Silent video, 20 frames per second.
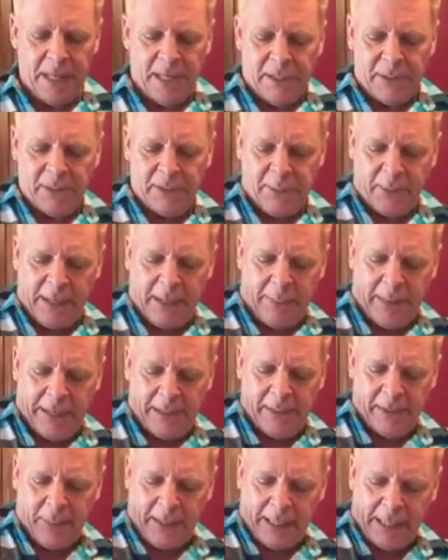So anyway,
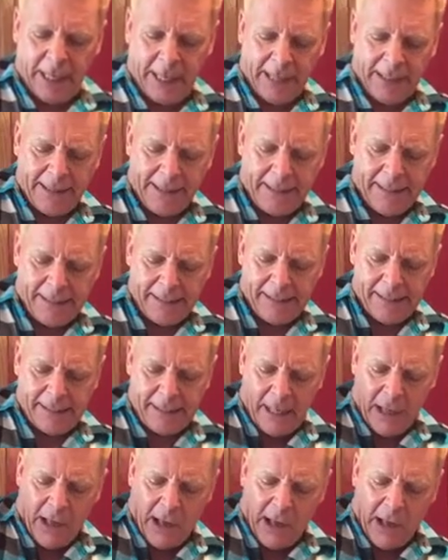so I got this
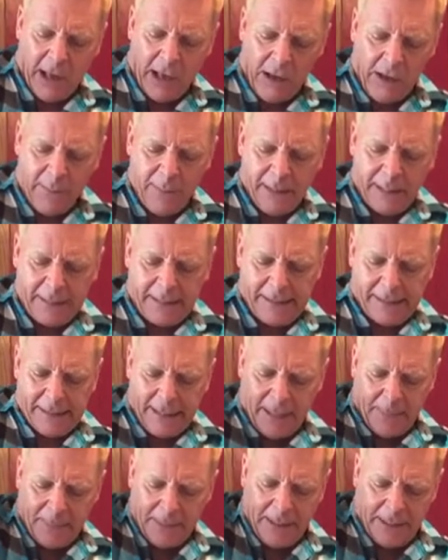all mixed
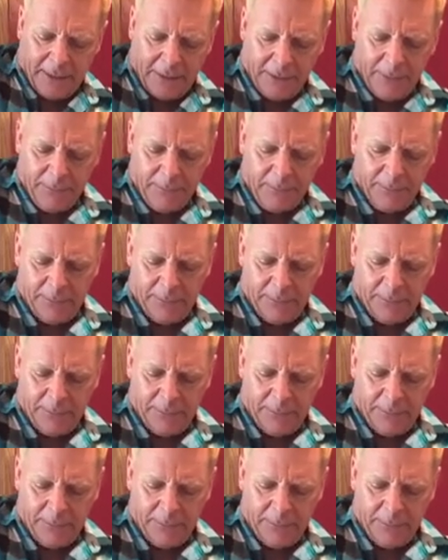up here.